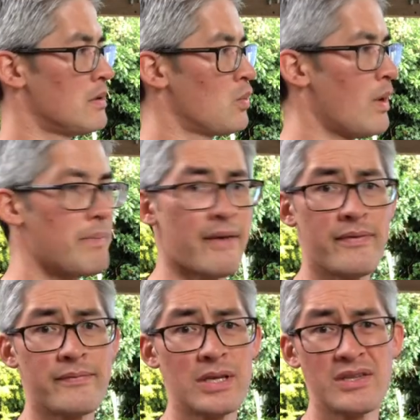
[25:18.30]

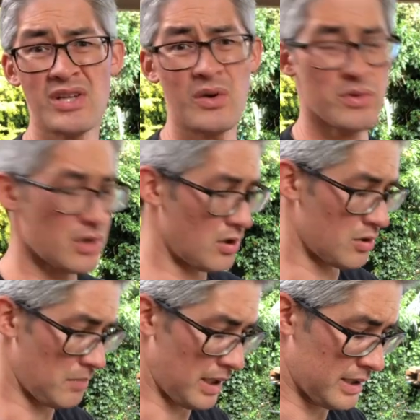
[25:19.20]
£1.50, so can't
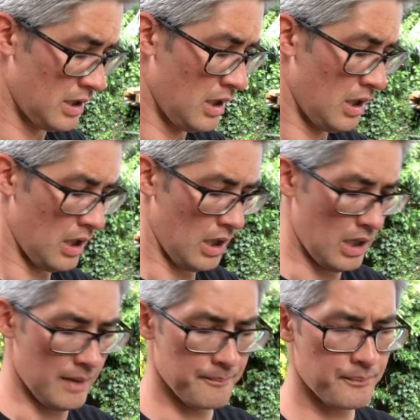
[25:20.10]
complain.
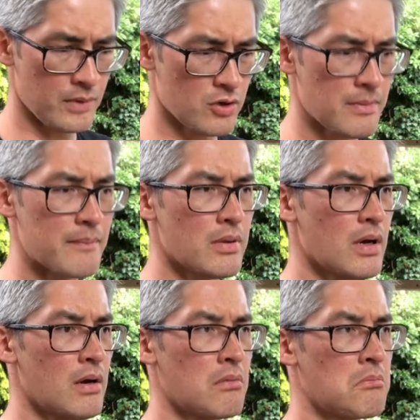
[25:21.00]
I
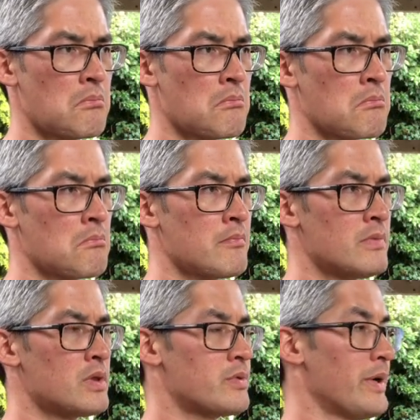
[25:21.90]
remember
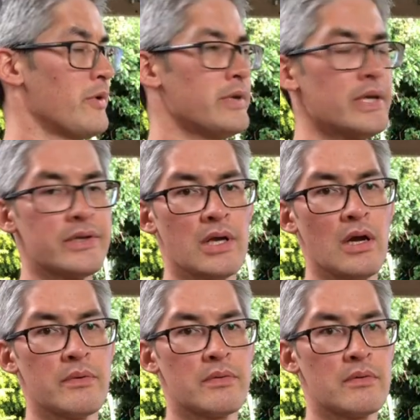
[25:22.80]
20 odd years
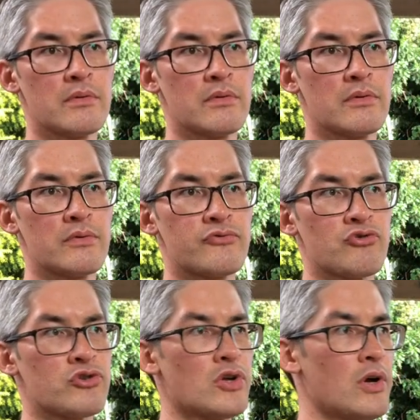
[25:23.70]
ago,
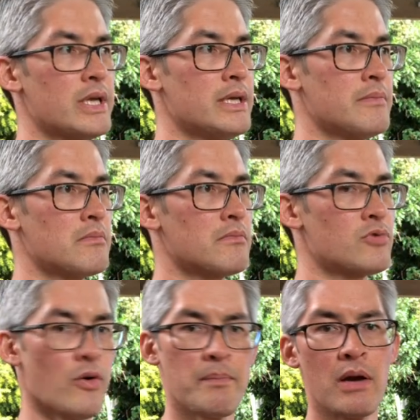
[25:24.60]
Trussardi
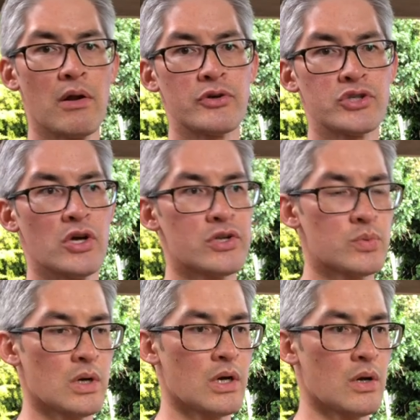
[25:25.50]
sort of polo shirts
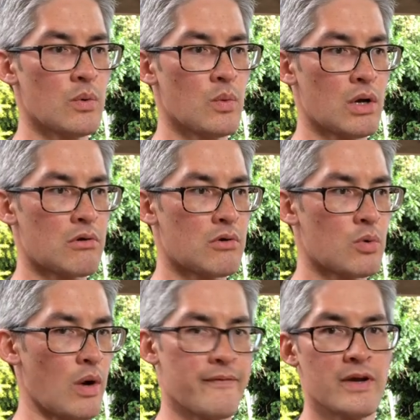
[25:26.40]
were
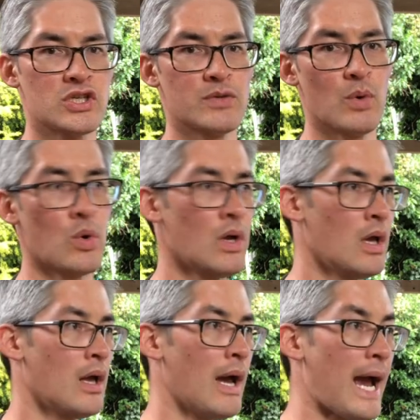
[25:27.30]
quite fashionable
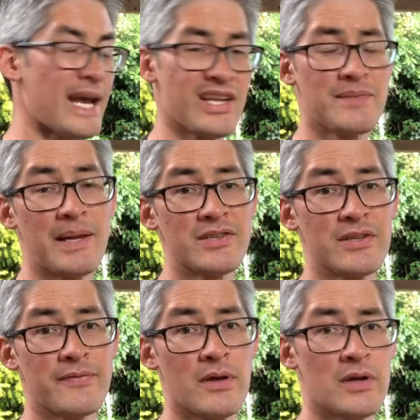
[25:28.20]
and
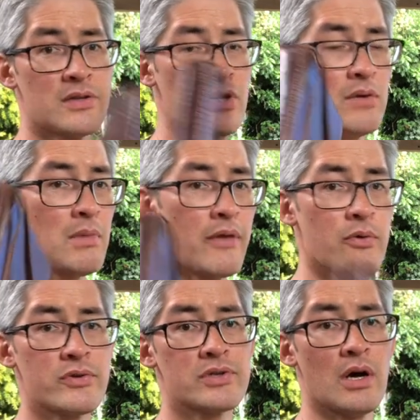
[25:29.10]
expensive. So my
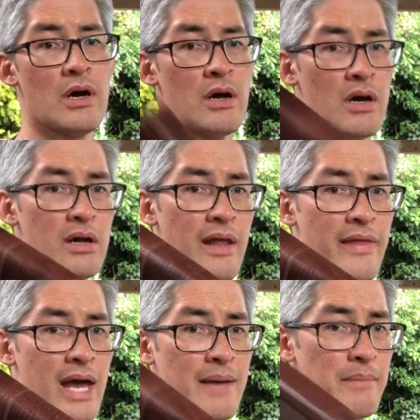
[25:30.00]
thoughts are,
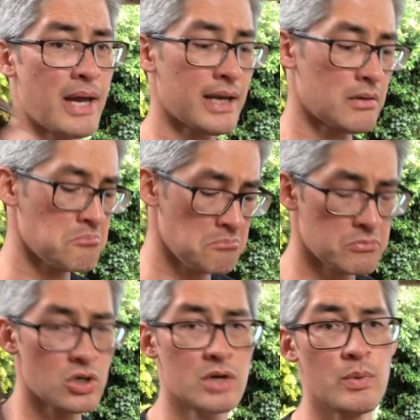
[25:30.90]
leather handbag,
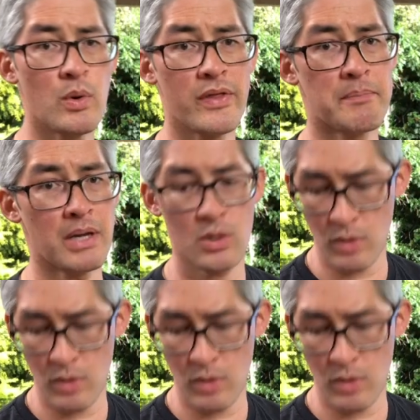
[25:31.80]
got to be worth a punt at